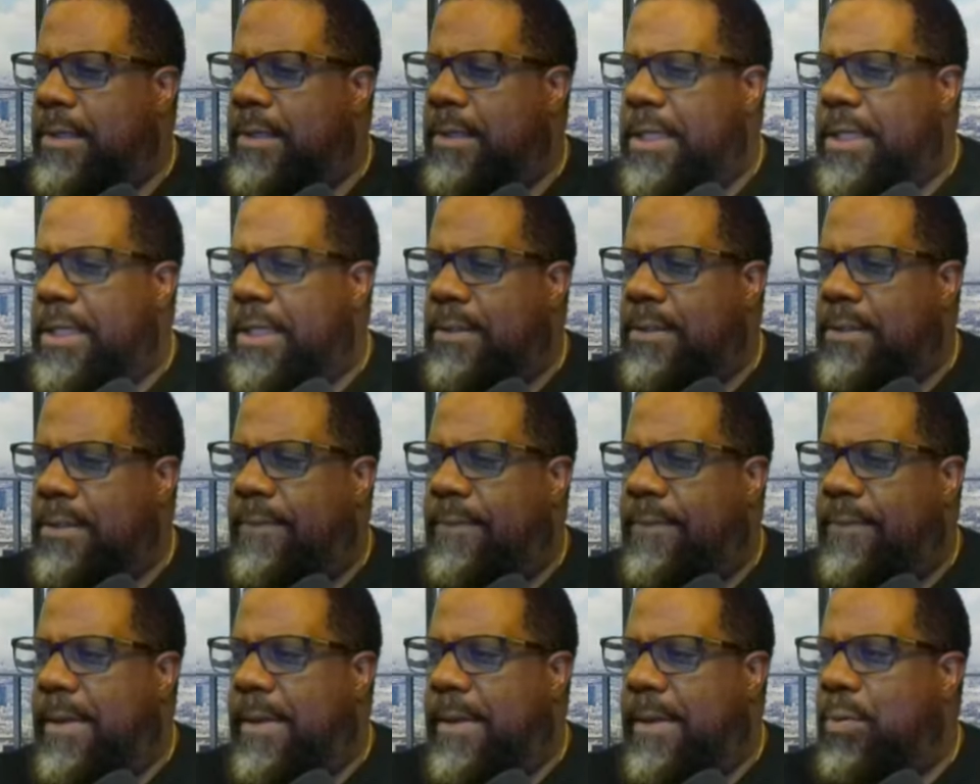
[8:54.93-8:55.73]
Gala's
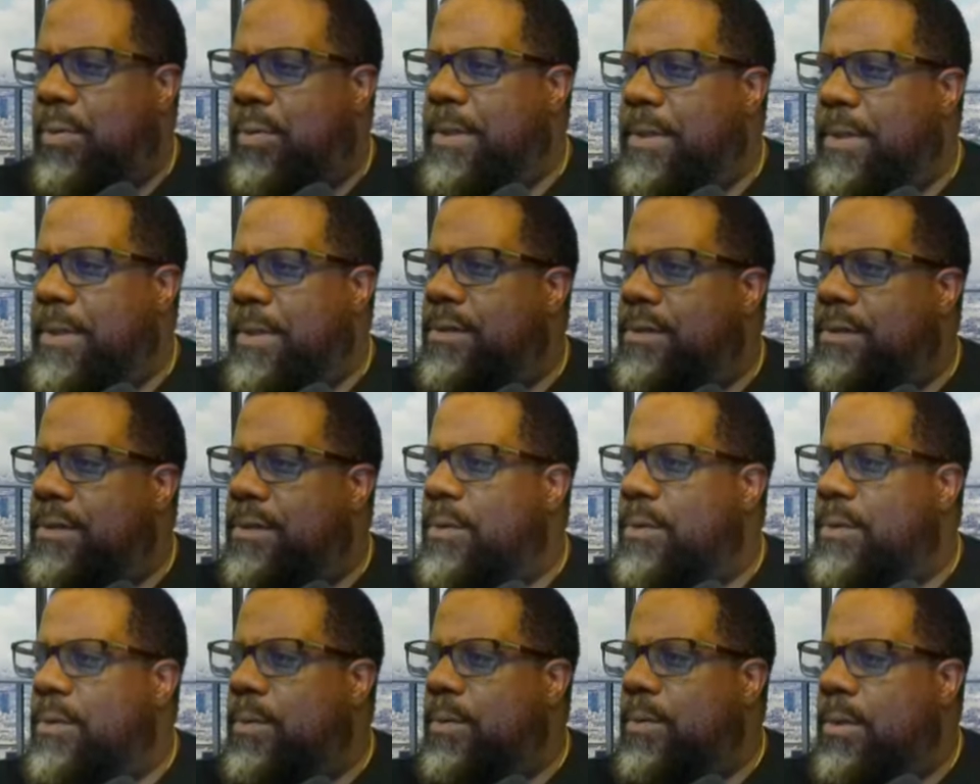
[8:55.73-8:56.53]
up five point
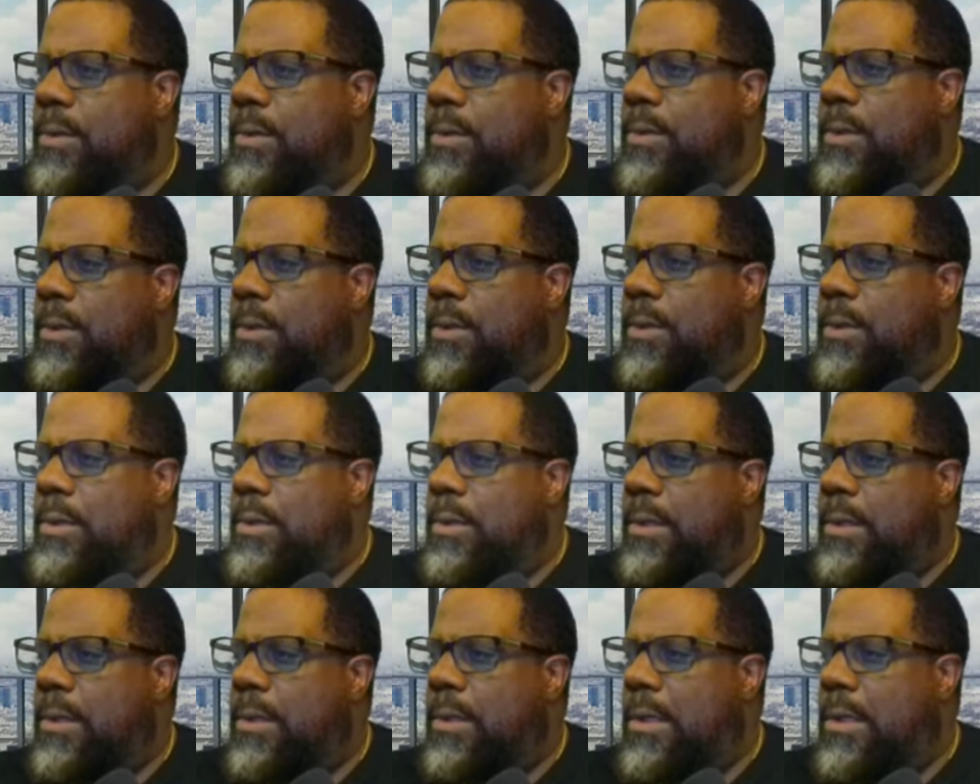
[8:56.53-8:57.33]
two.
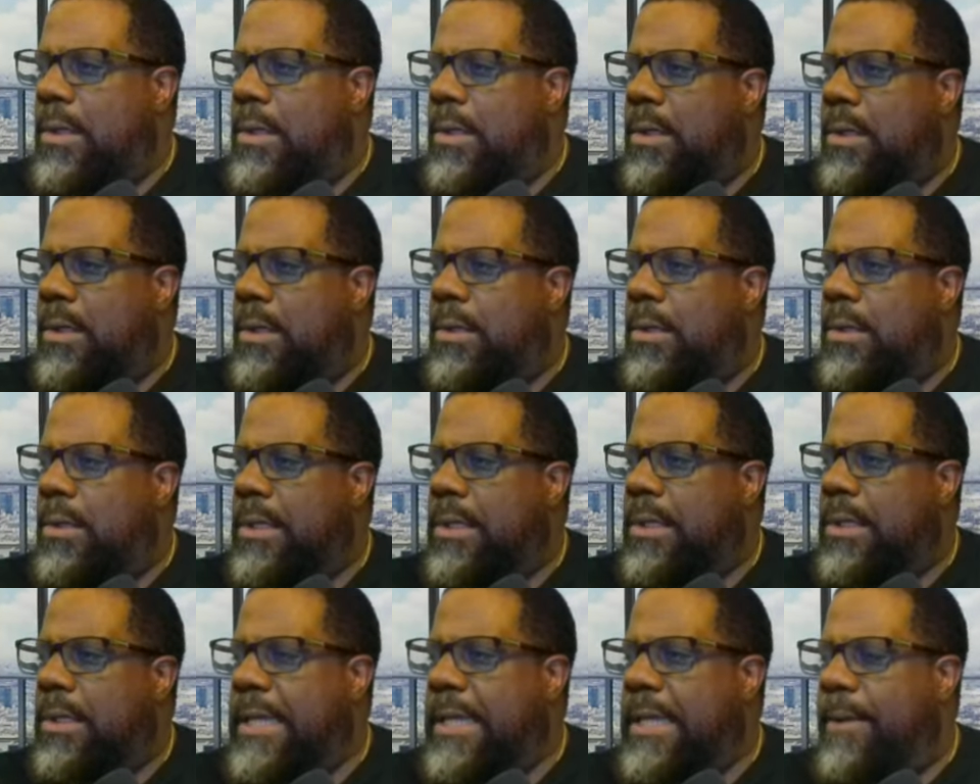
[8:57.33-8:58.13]
Uh,
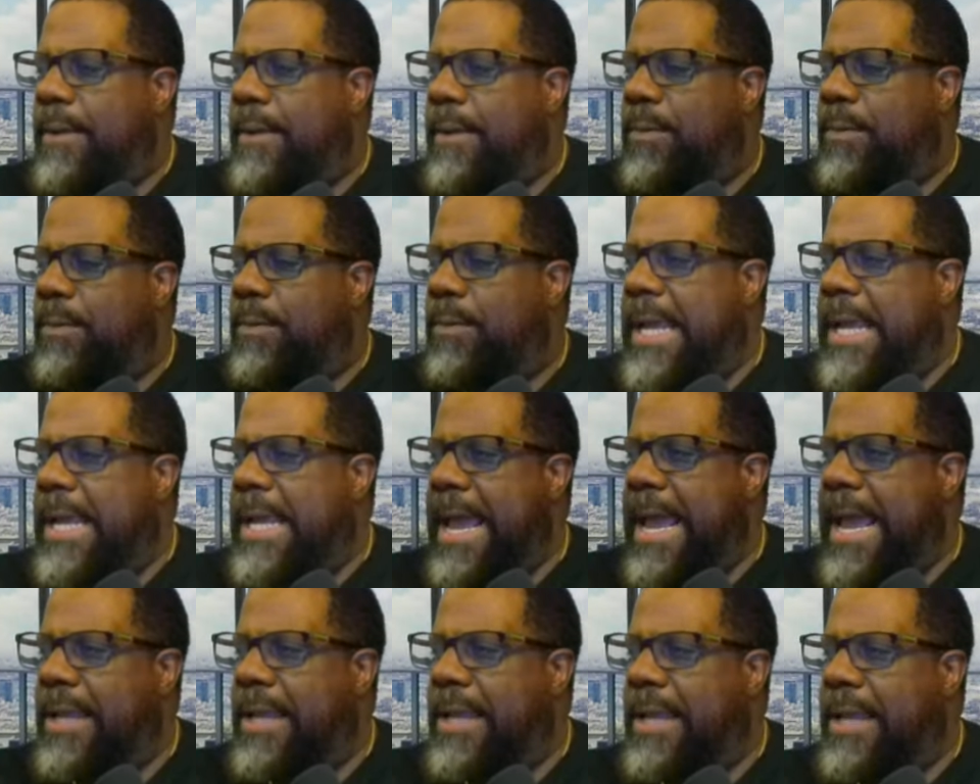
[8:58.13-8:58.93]
Cat with a
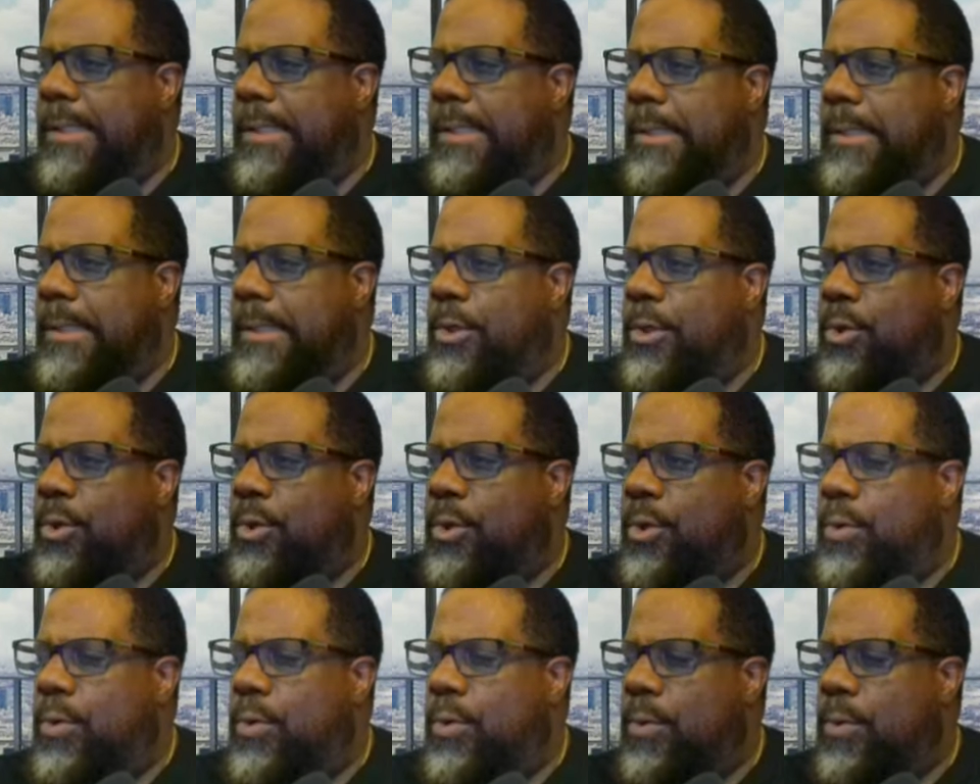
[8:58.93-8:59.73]
Hat,
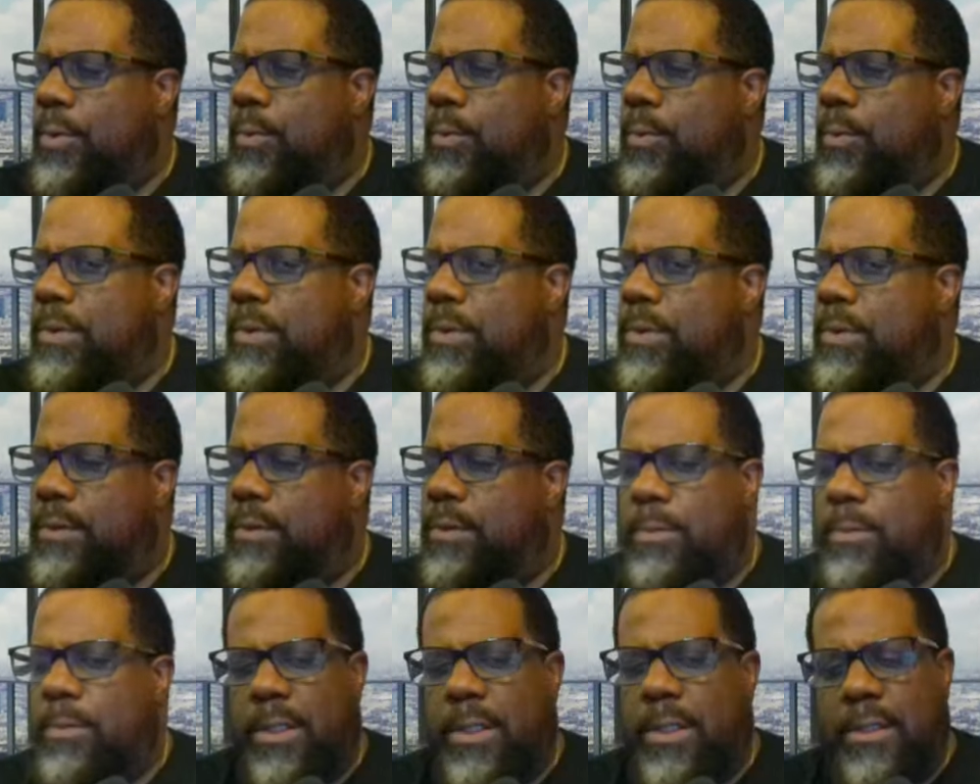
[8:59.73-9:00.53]
which
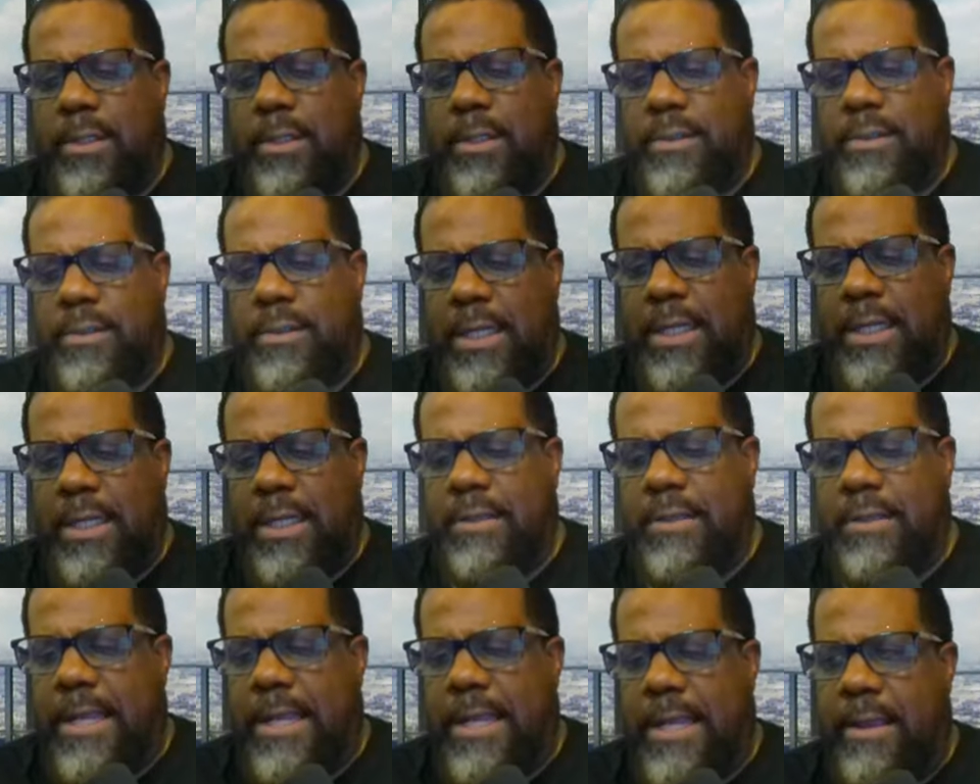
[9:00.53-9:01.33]
is weird, it
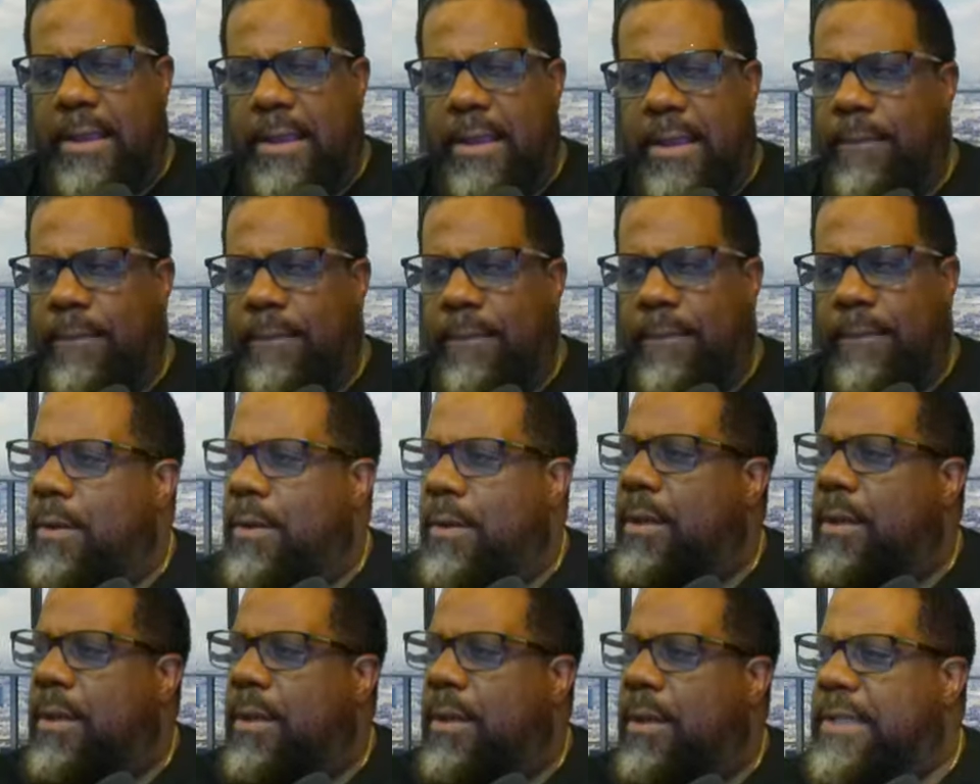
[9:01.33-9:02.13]
ends in an F,
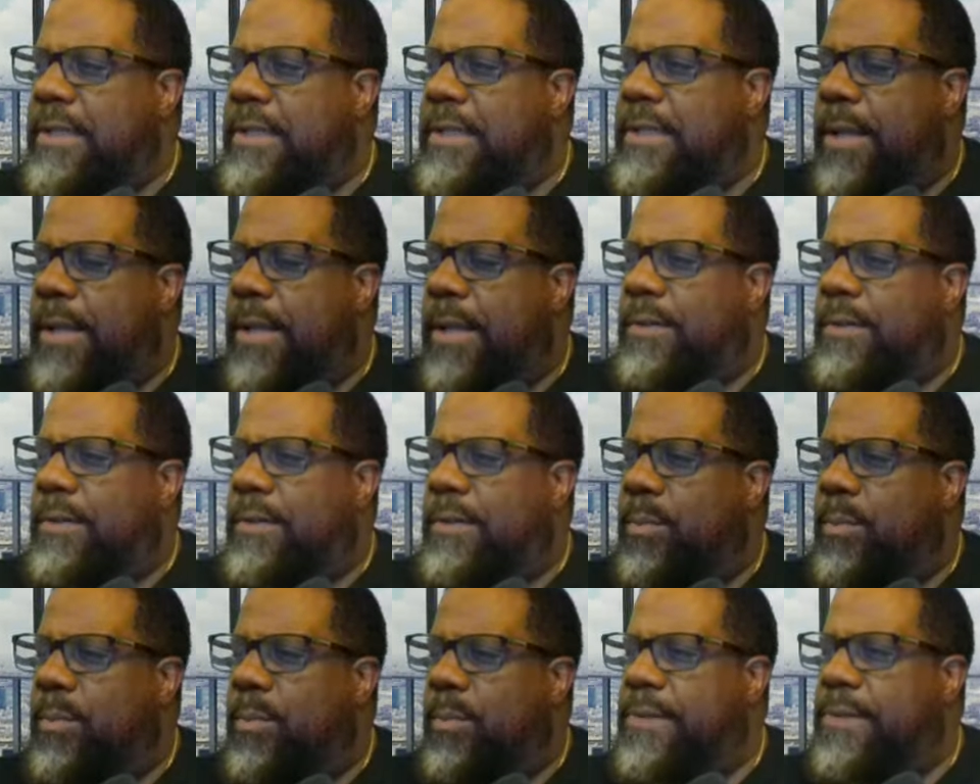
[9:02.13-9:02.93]
is down
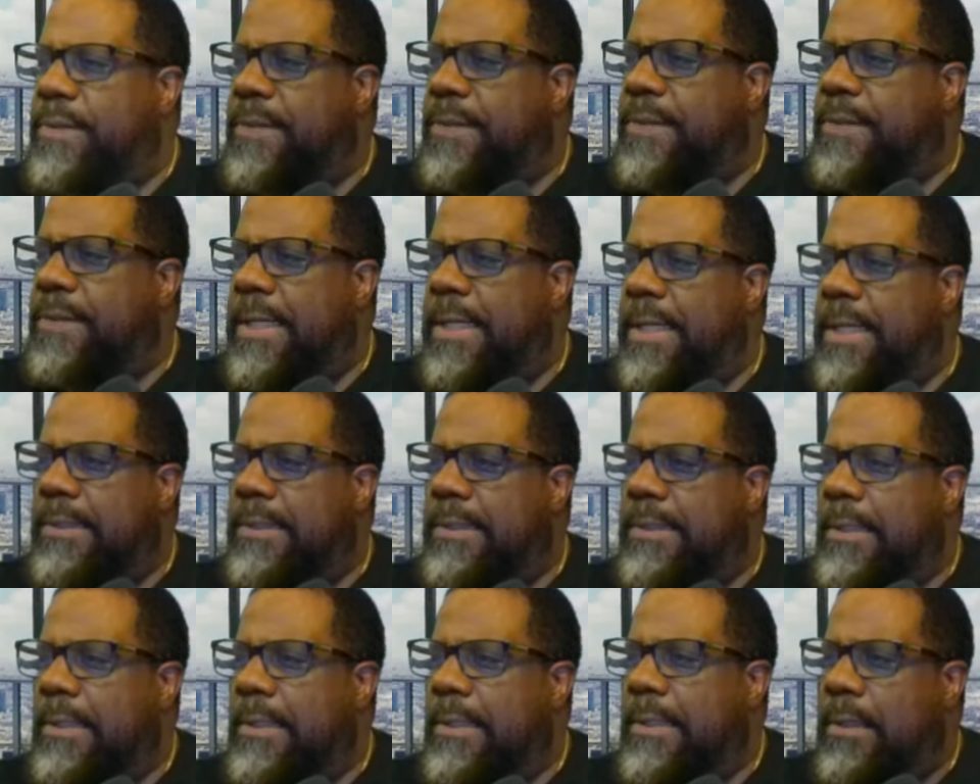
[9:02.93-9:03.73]
ten
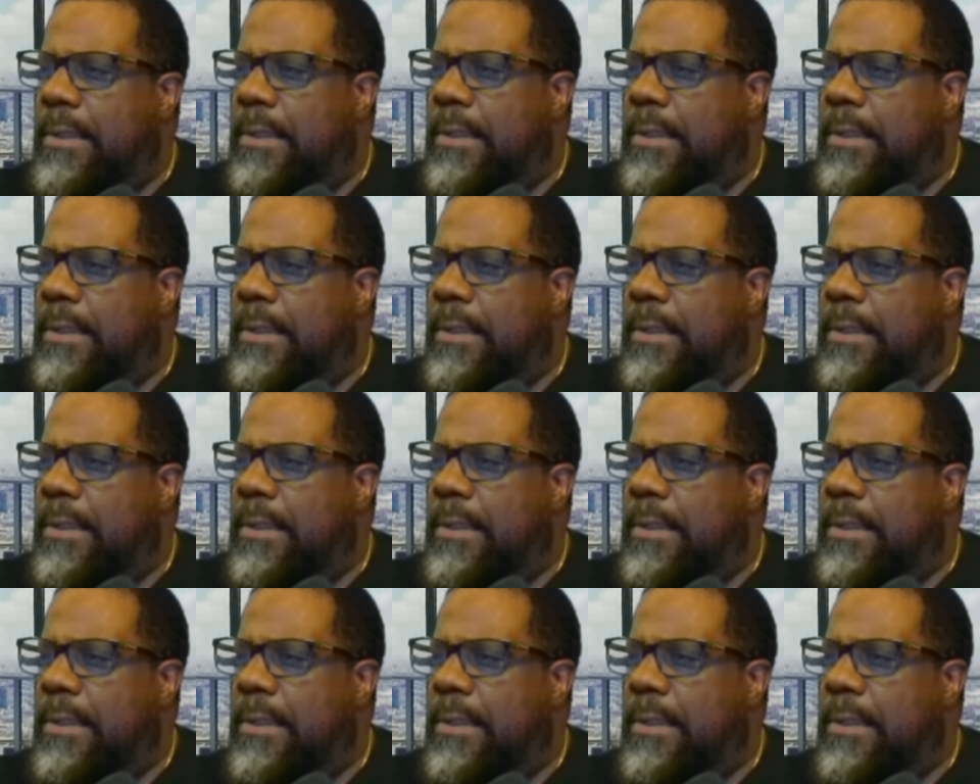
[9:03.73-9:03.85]
percent.